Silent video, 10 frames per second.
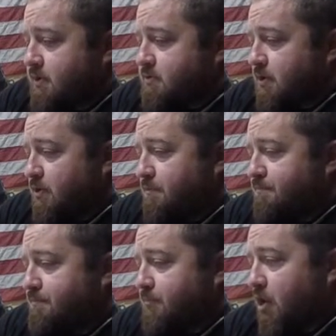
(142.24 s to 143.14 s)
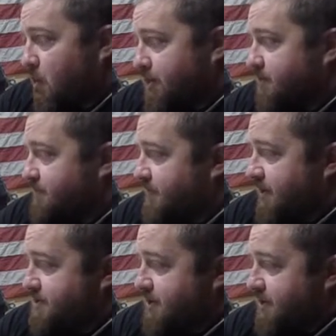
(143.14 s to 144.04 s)
So going to the
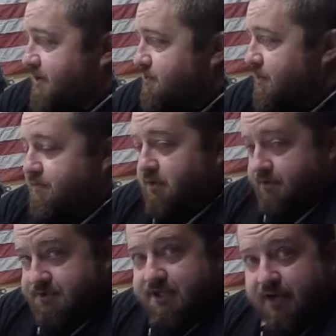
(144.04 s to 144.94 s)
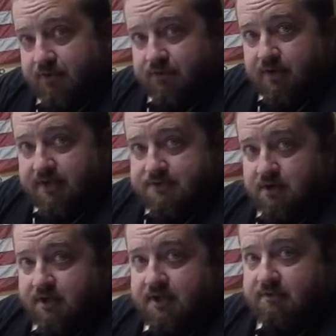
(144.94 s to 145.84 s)
Fiji with the standard threads
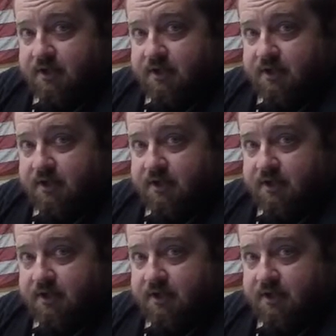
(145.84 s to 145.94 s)
on it,